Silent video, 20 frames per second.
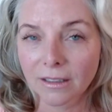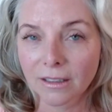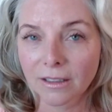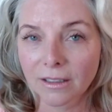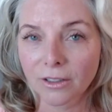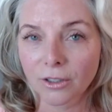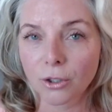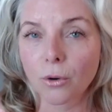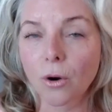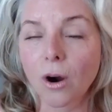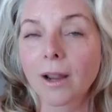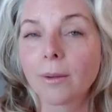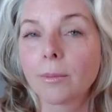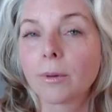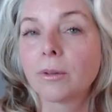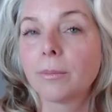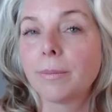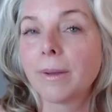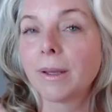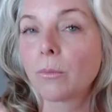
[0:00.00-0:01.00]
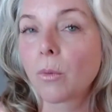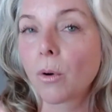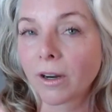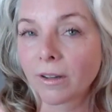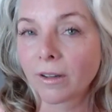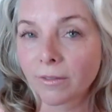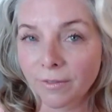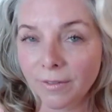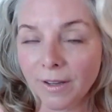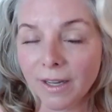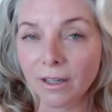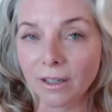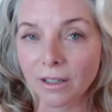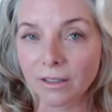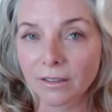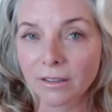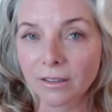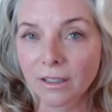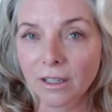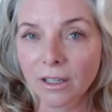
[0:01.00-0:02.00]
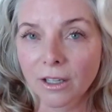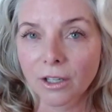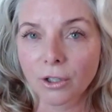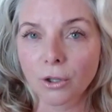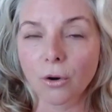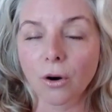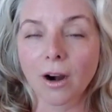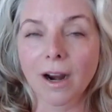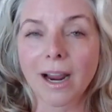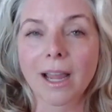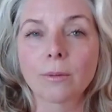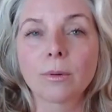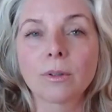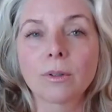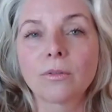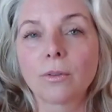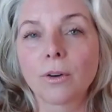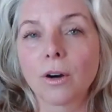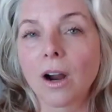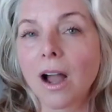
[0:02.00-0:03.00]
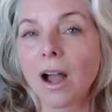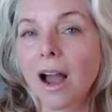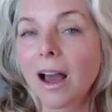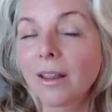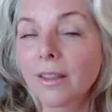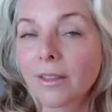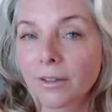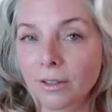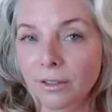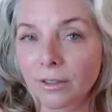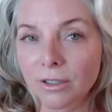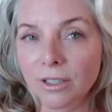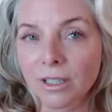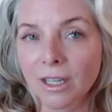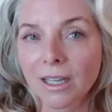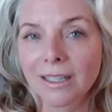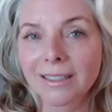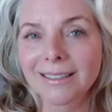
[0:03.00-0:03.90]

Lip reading: You are able to be more in fear. You are able for others